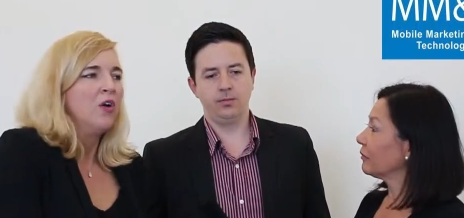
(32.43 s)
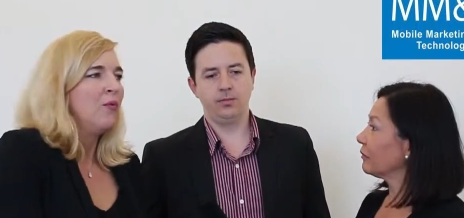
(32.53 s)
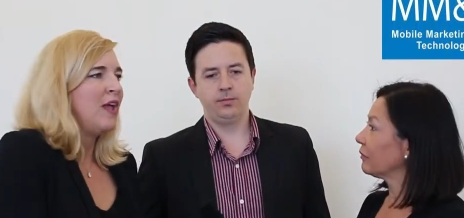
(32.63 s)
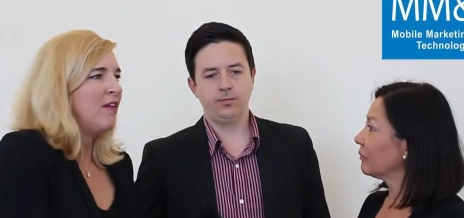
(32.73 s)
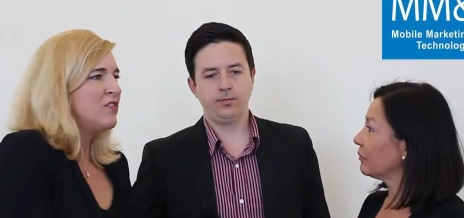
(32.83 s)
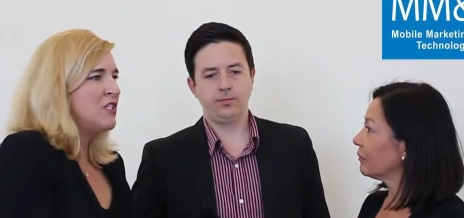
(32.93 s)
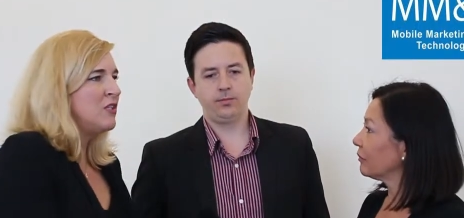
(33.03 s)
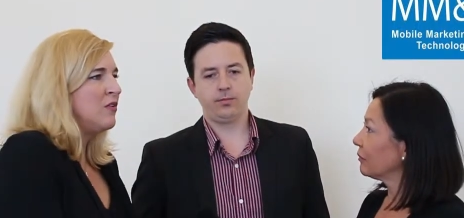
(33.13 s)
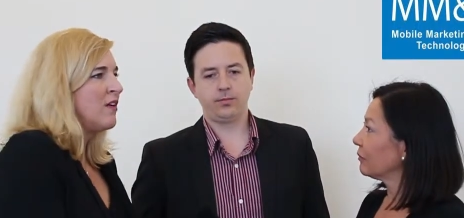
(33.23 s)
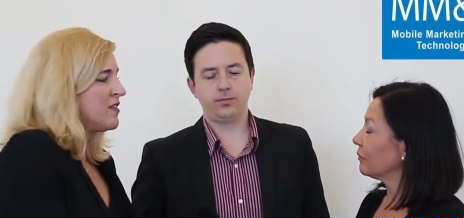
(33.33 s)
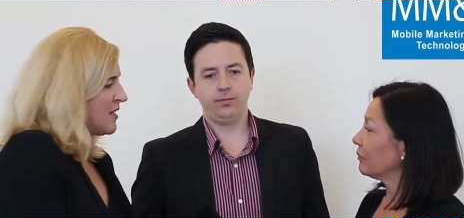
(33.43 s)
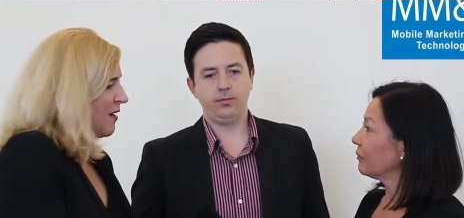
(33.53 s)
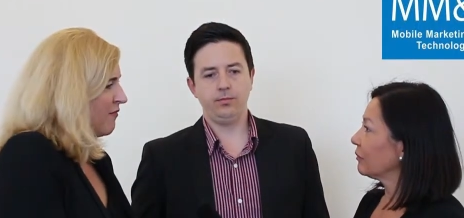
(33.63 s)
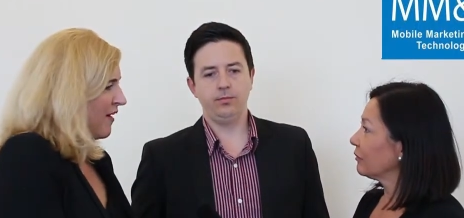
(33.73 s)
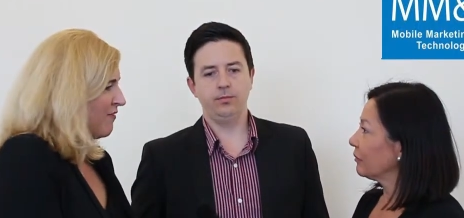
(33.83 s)
Speaker 1: we have two of the
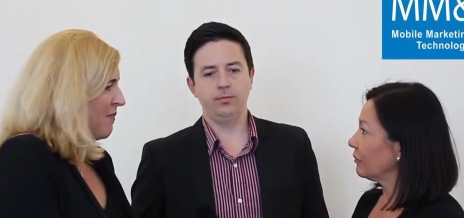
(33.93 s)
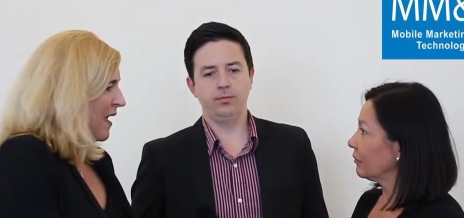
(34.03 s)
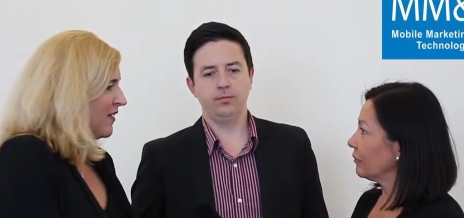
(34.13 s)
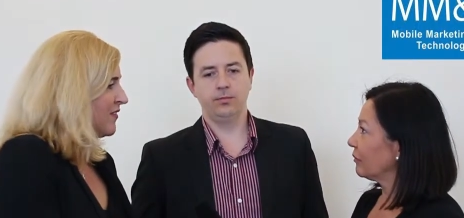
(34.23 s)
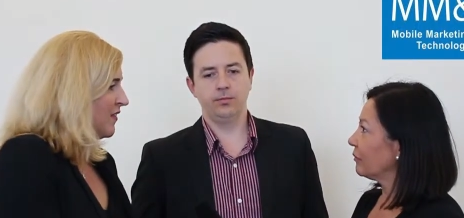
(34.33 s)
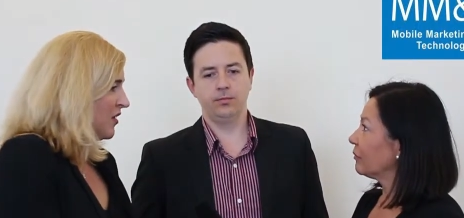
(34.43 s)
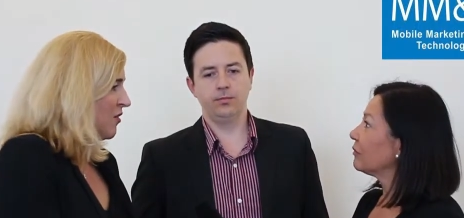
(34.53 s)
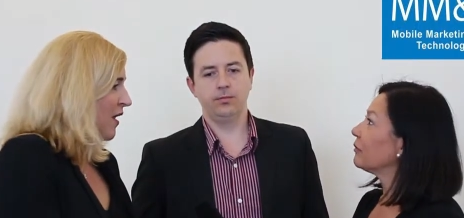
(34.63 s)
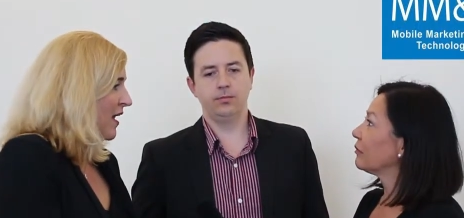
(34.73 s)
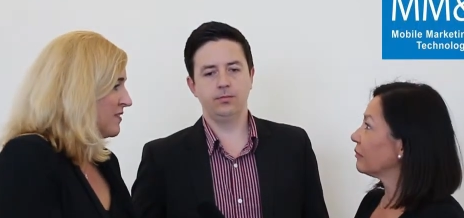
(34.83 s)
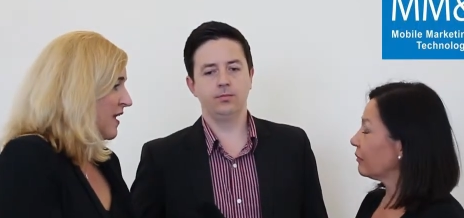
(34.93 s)
top five banks in the U.S.